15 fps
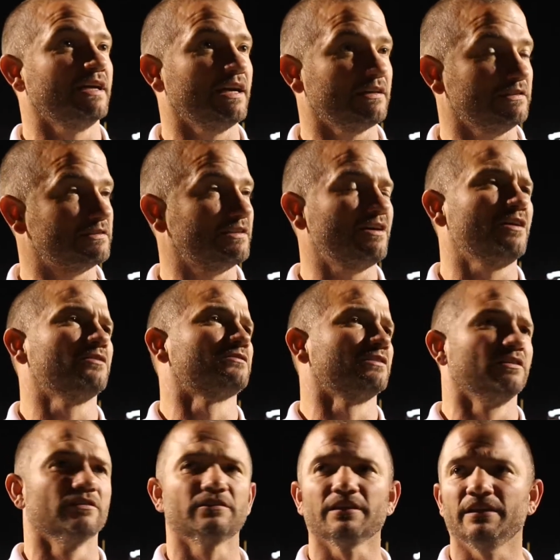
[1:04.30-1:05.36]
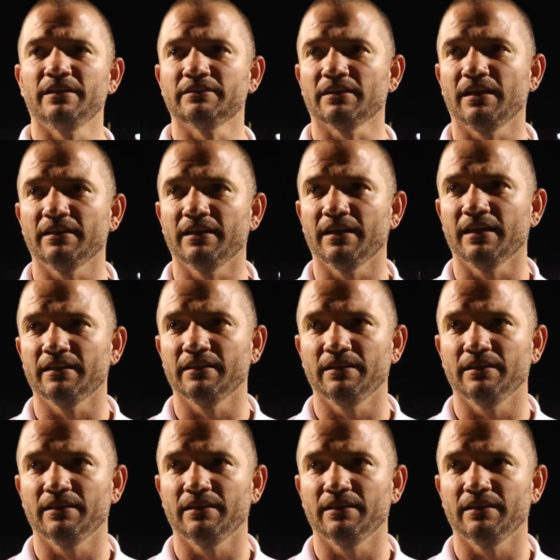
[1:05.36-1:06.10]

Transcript: tackle us, and all those little things like that.